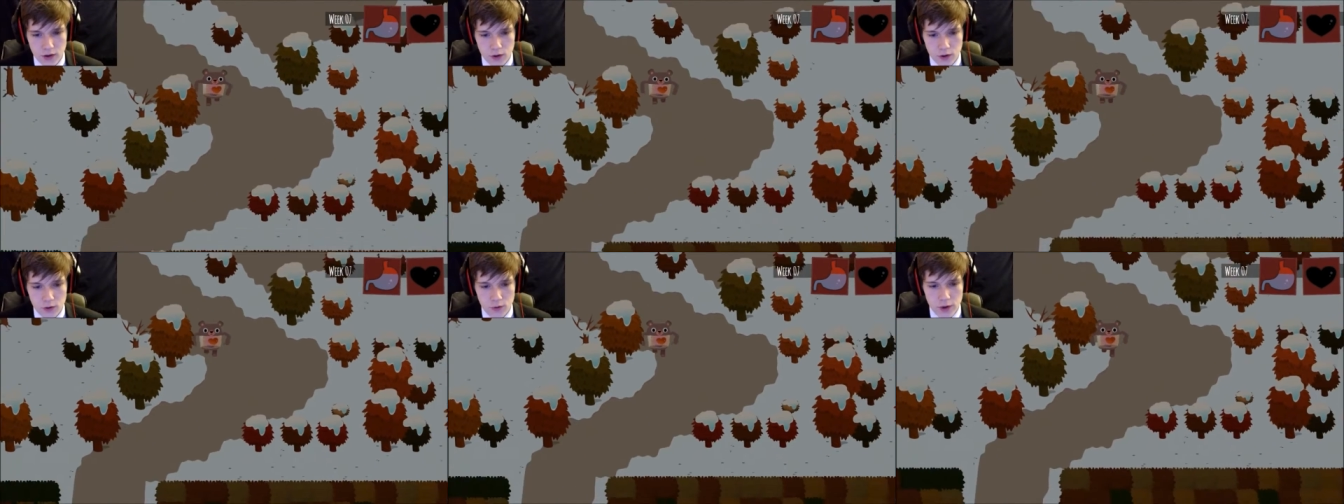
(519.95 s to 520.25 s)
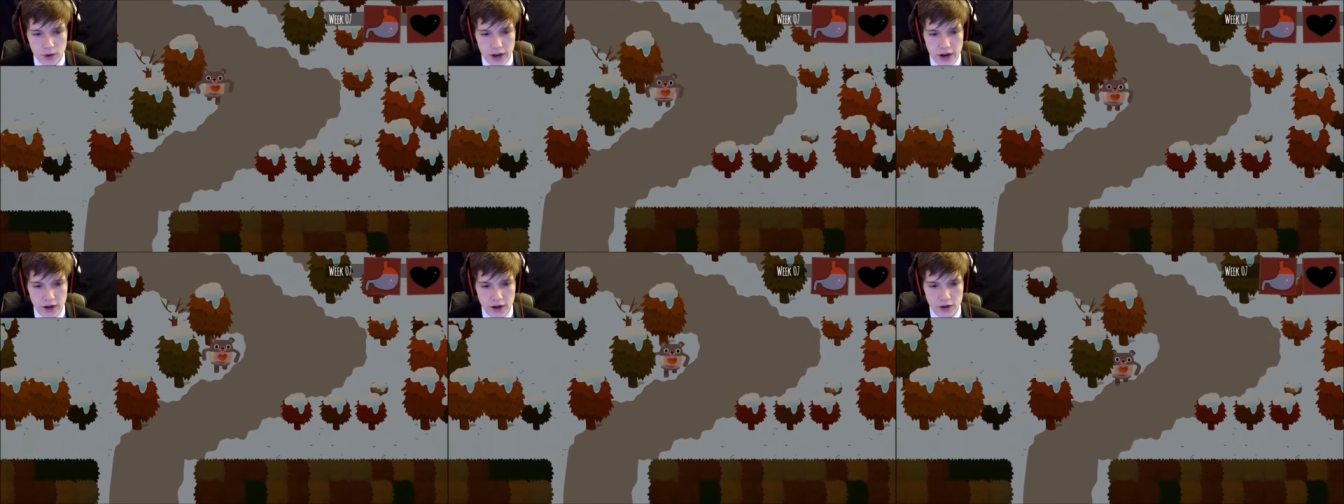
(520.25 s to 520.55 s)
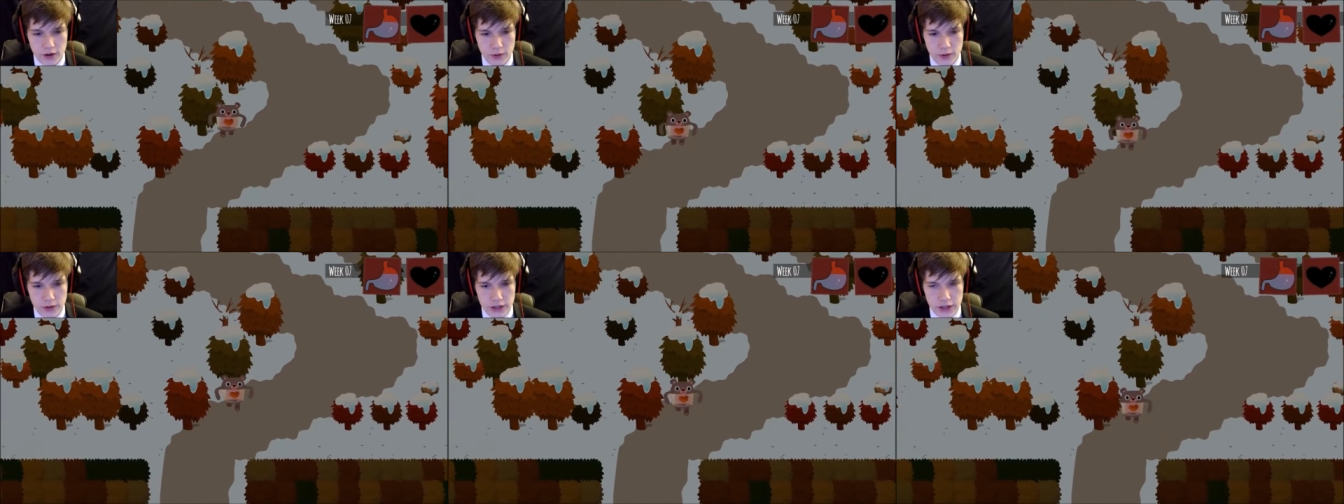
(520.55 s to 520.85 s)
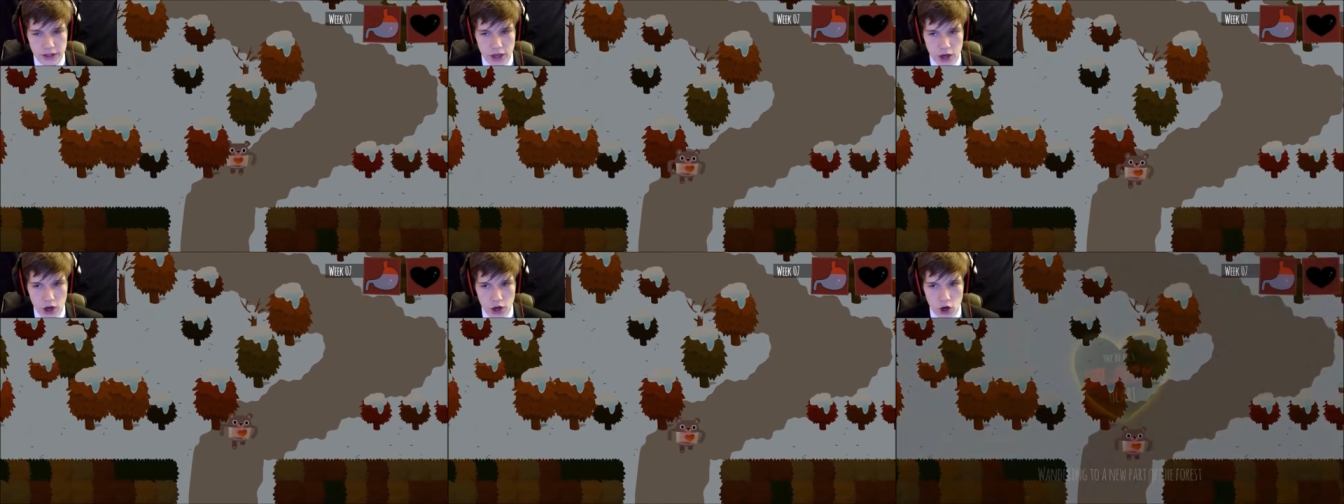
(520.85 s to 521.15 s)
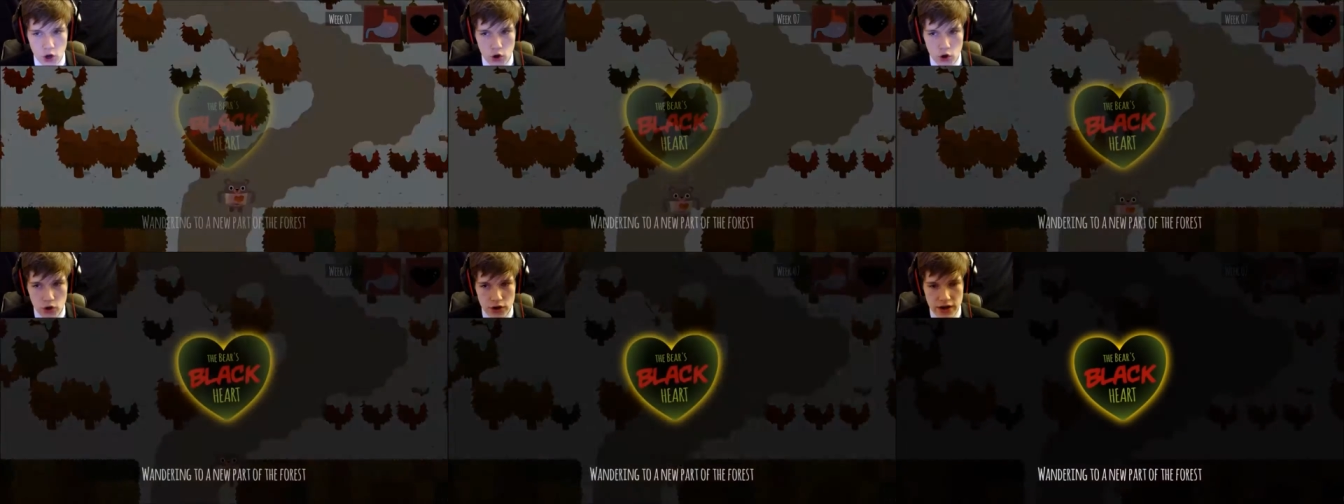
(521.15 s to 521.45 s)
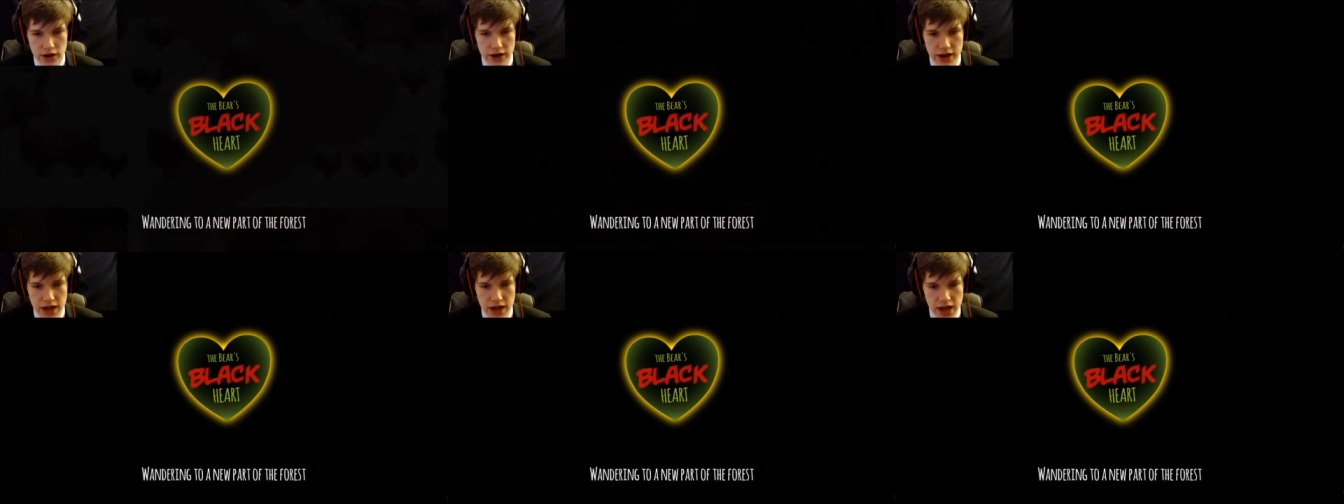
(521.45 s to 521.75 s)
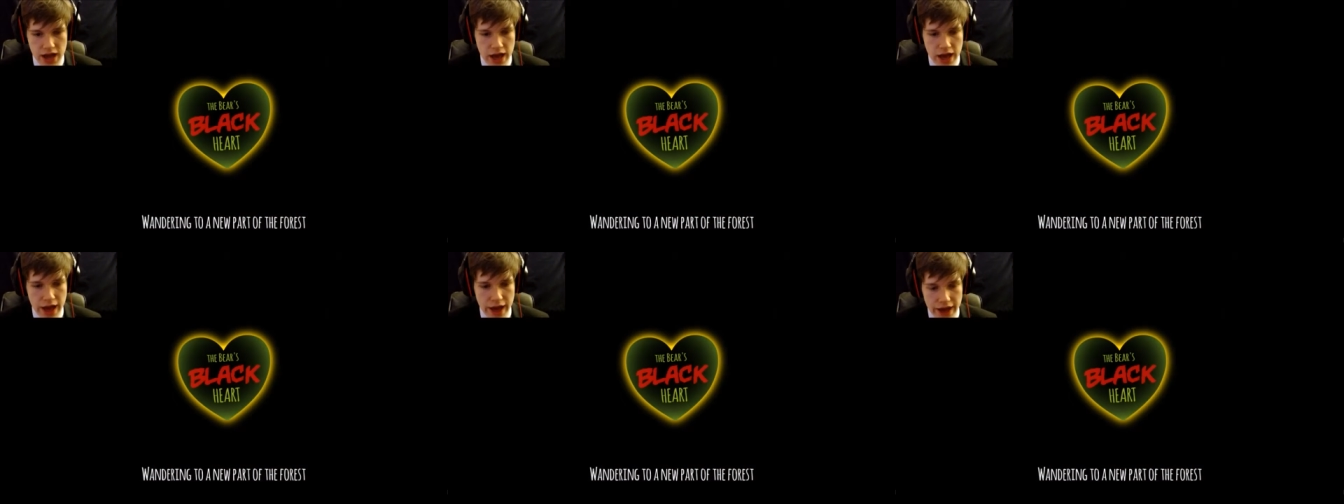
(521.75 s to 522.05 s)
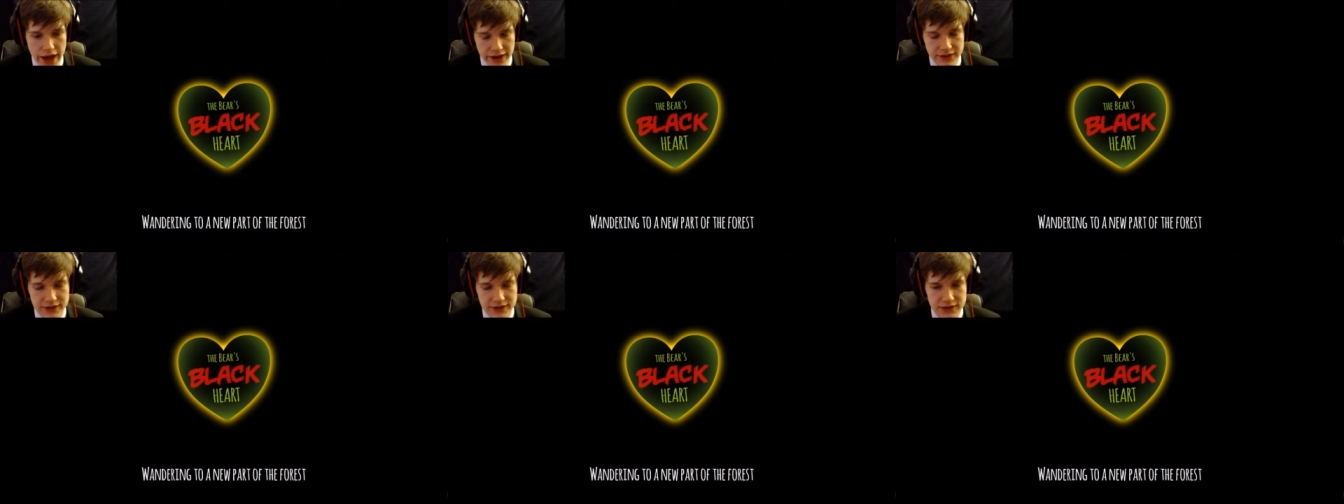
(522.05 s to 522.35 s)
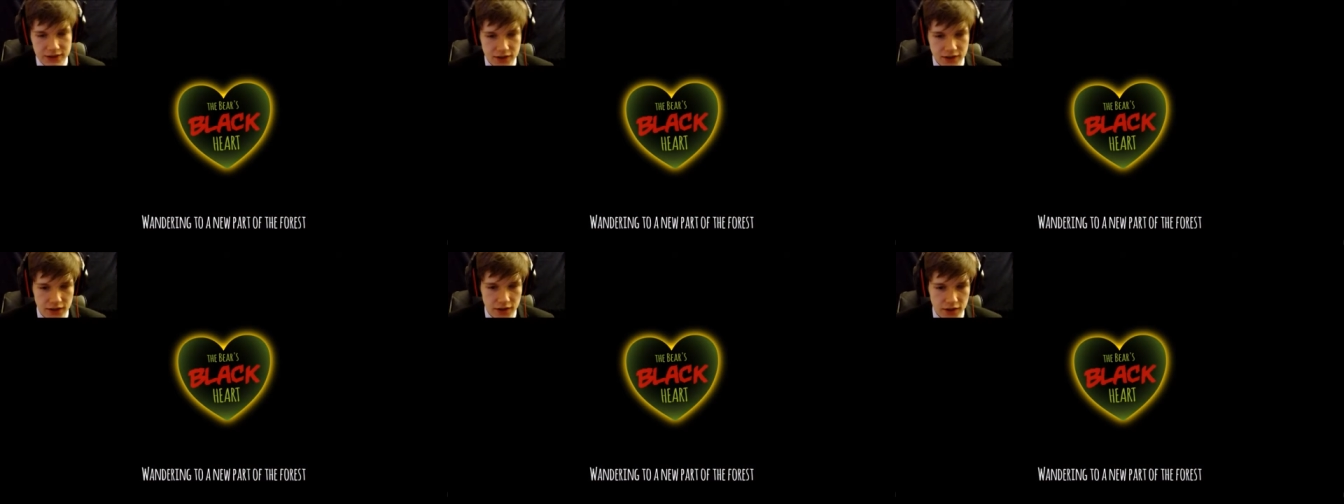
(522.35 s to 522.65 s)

Where do we go next?